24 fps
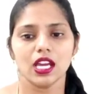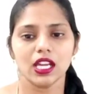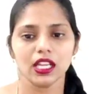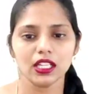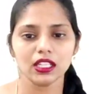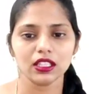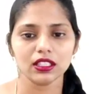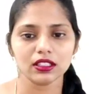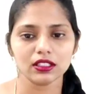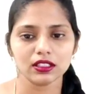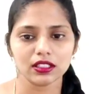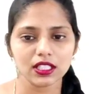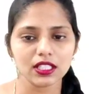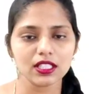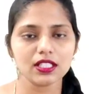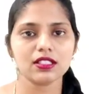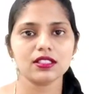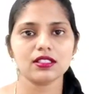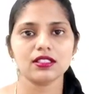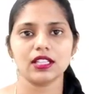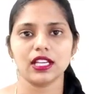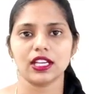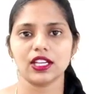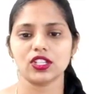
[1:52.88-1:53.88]
in this
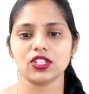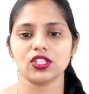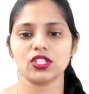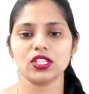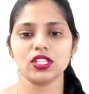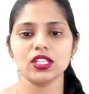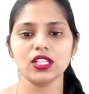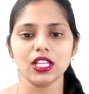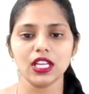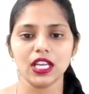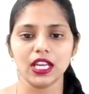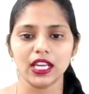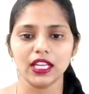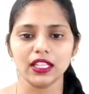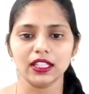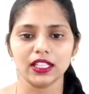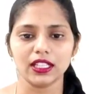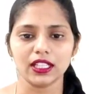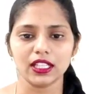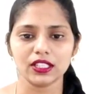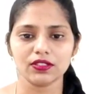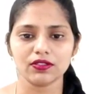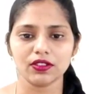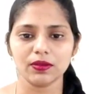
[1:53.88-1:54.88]
section A
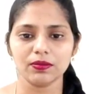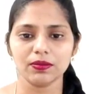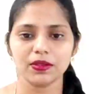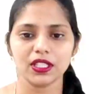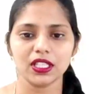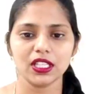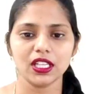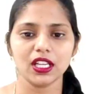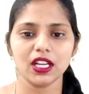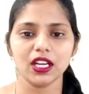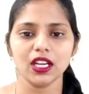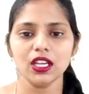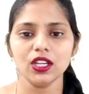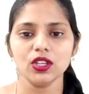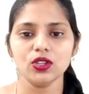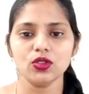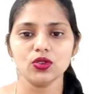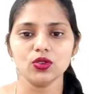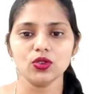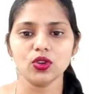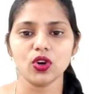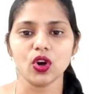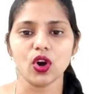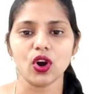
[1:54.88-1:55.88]
that is from theory
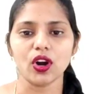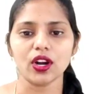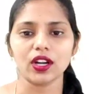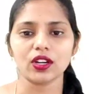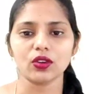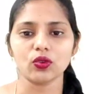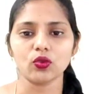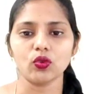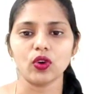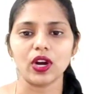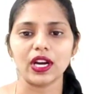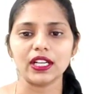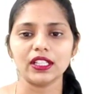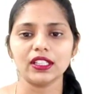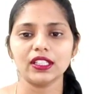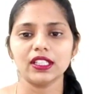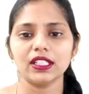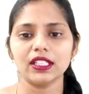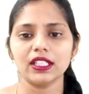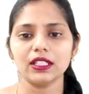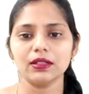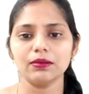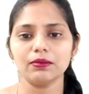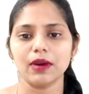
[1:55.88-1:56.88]
you got
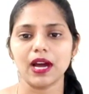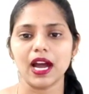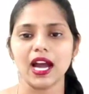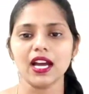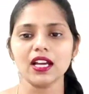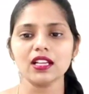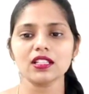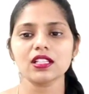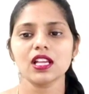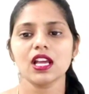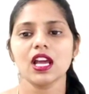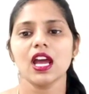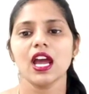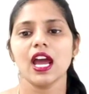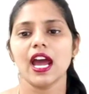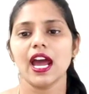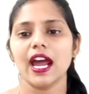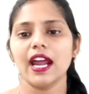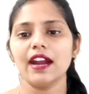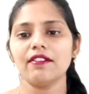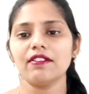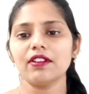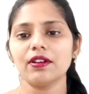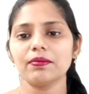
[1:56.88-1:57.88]
130 marks
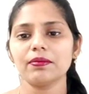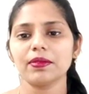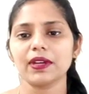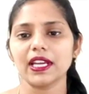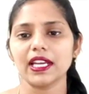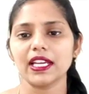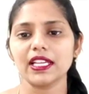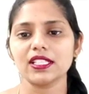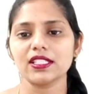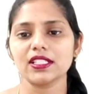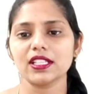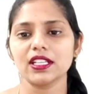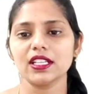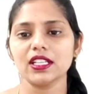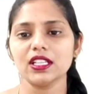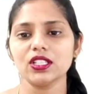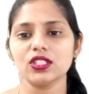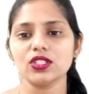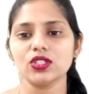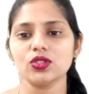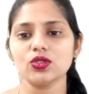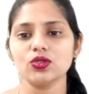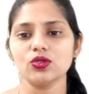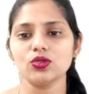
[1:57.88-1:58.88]
and from case
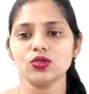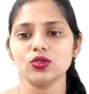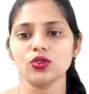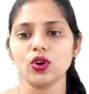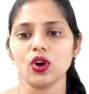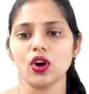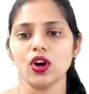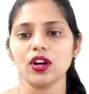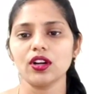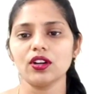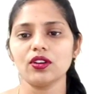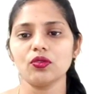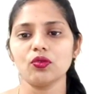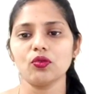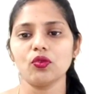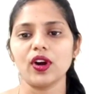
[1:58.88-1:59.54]
studies you got